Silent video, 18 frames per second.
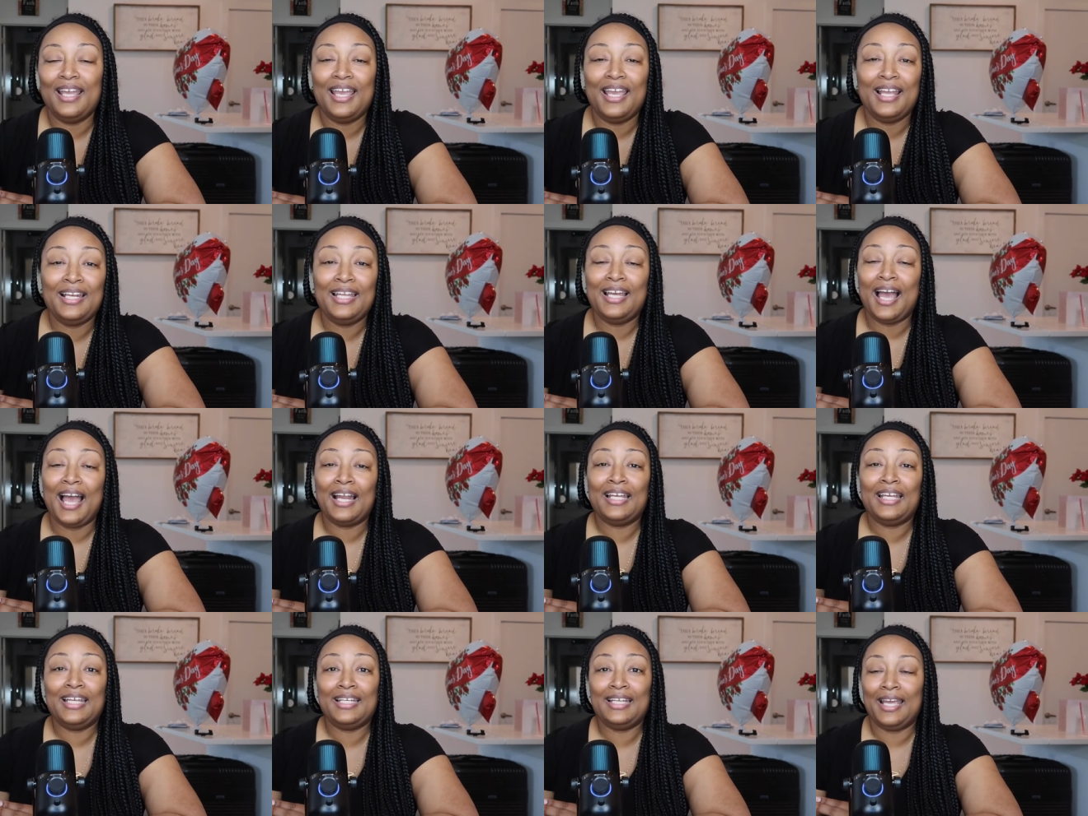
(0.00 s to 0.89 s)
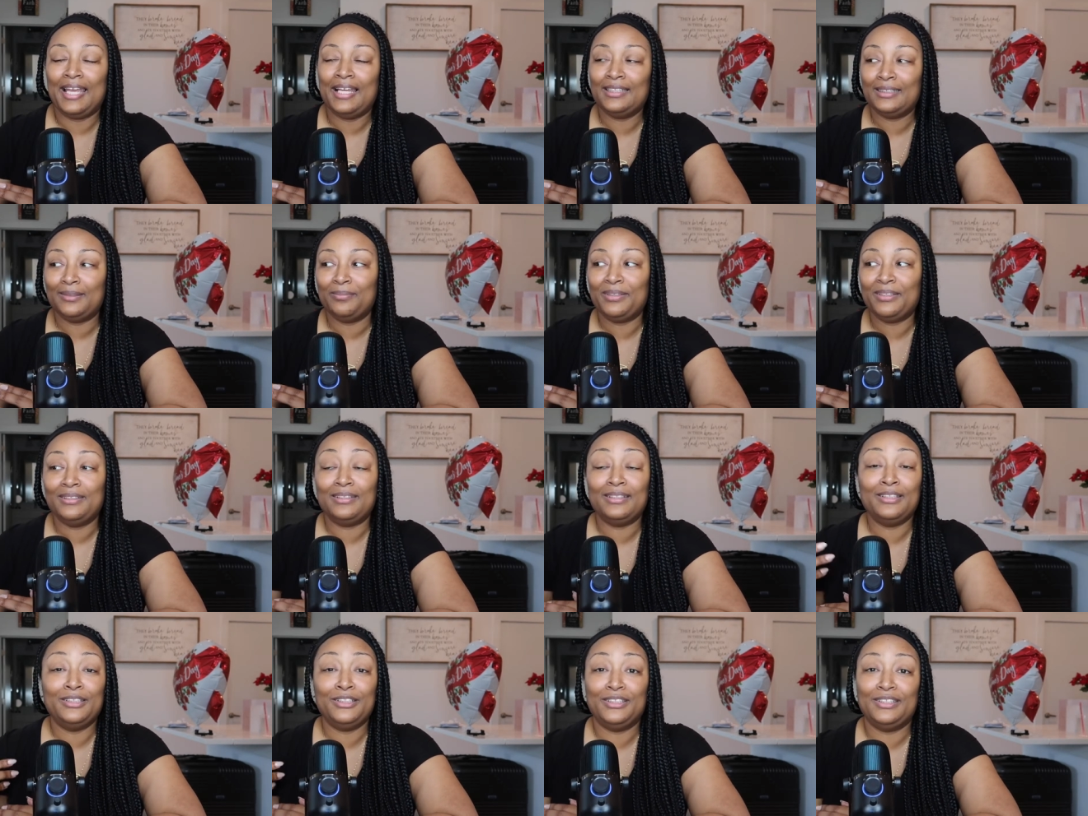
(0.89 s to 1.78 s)
any kind of enhancements
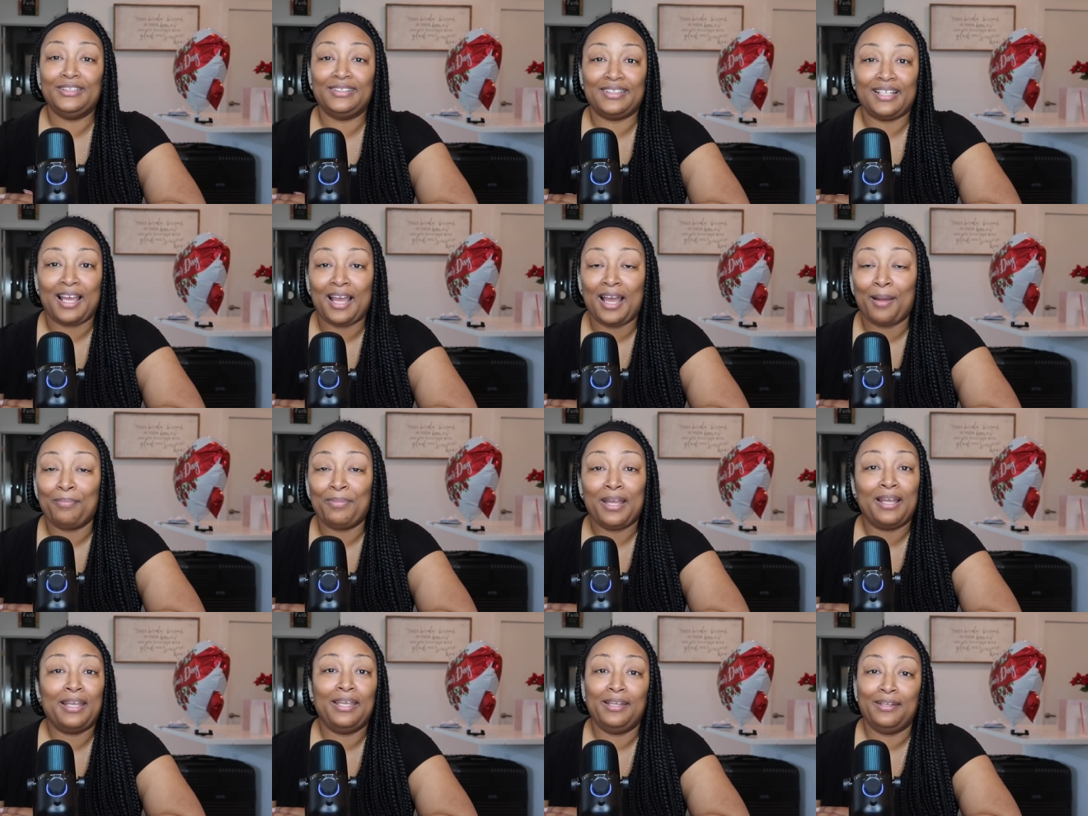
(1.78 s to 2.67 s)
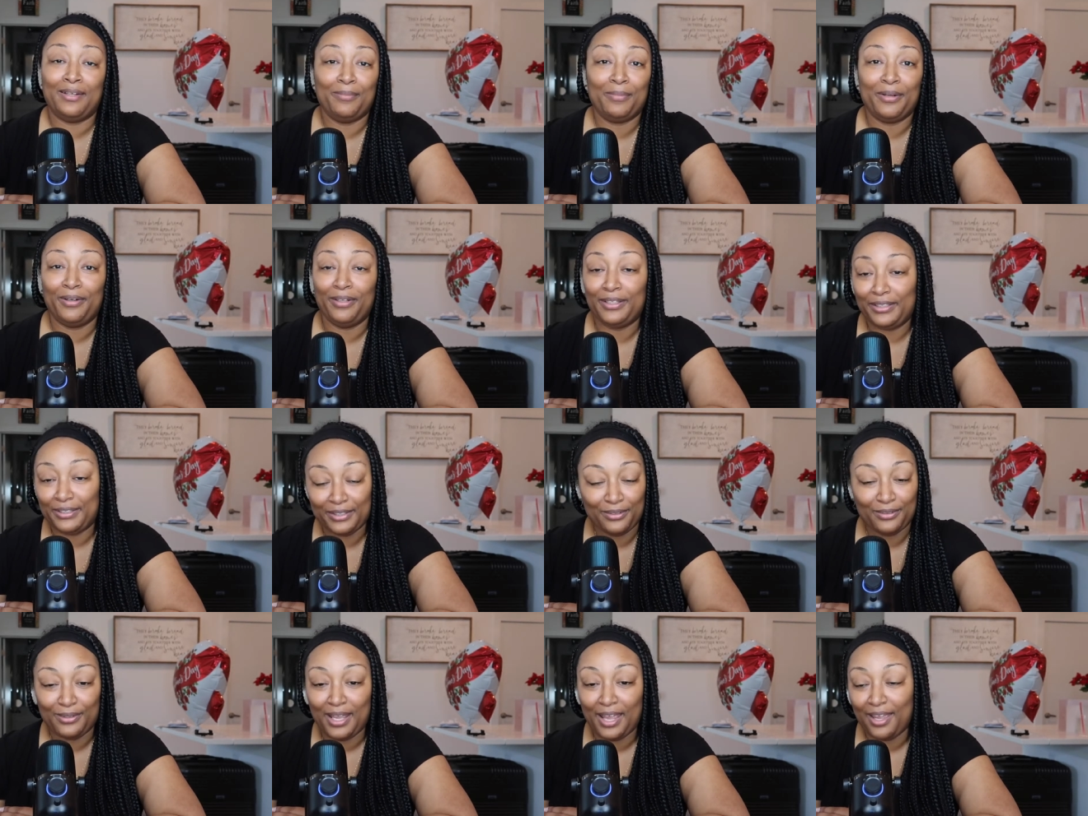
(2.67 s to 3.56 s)
it's just not i'm not getting up early to
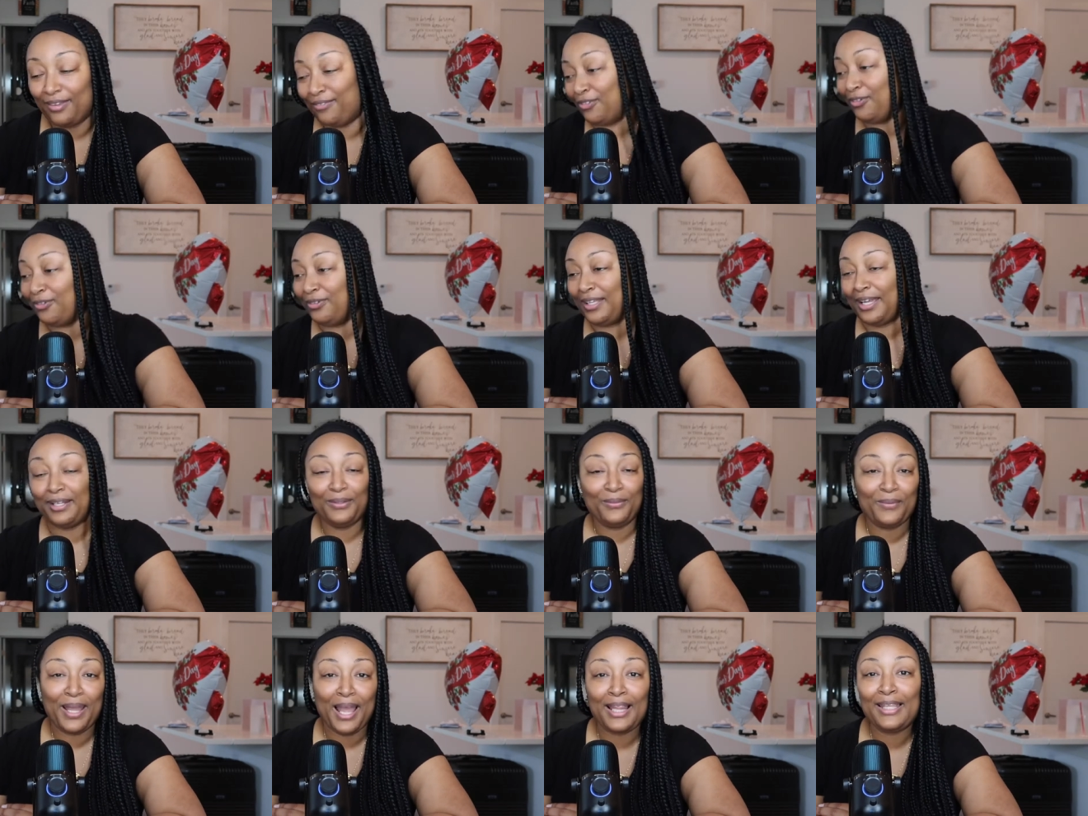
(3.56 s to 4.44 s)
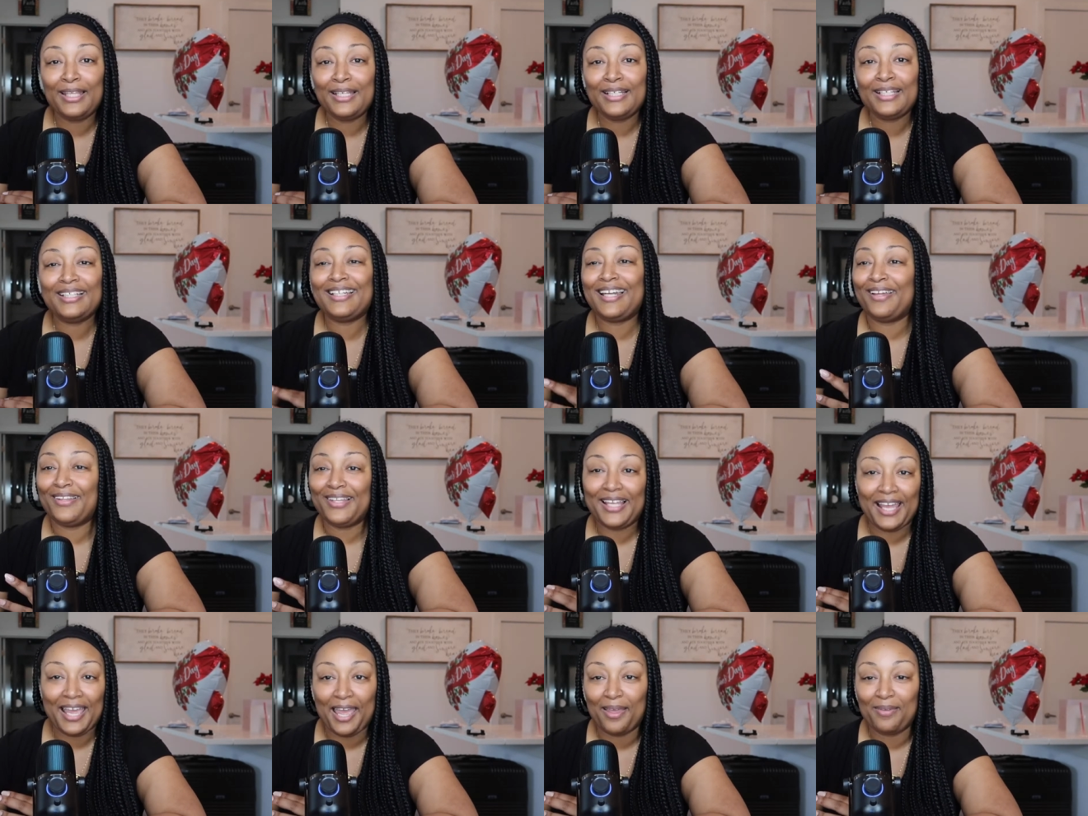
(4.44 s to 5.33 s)
do that if you don't like the way i look then
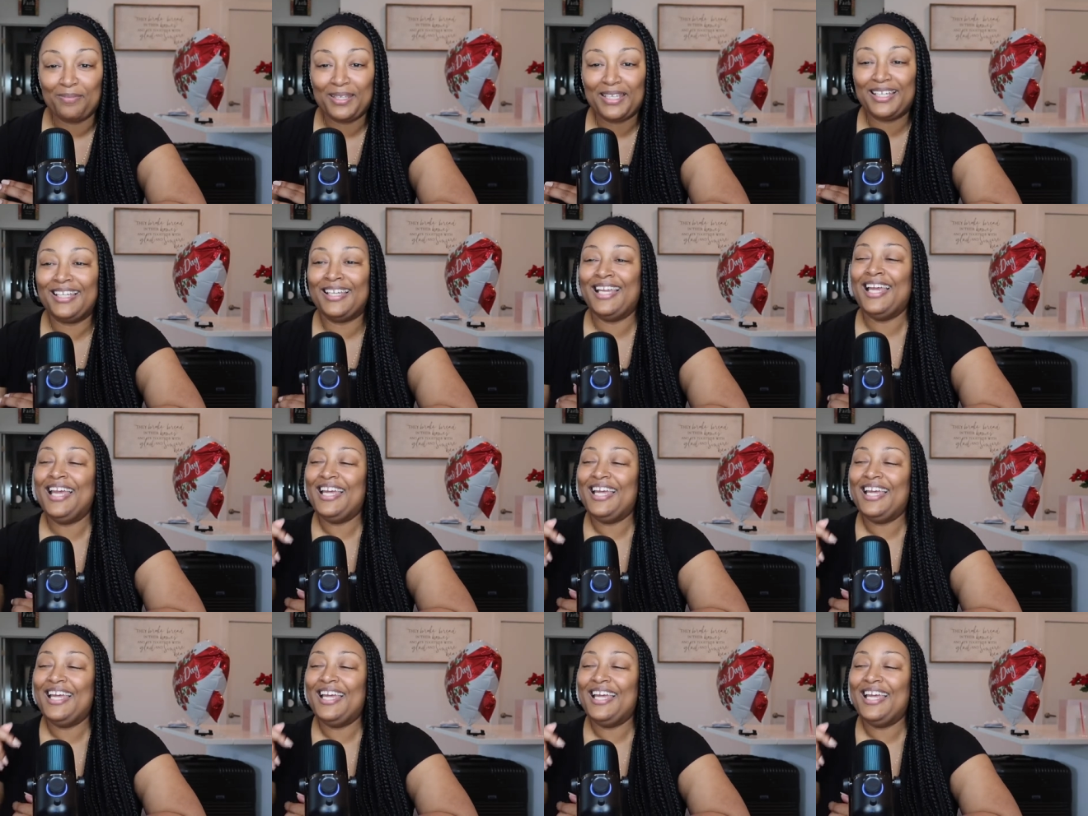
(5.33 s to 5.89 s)
look at me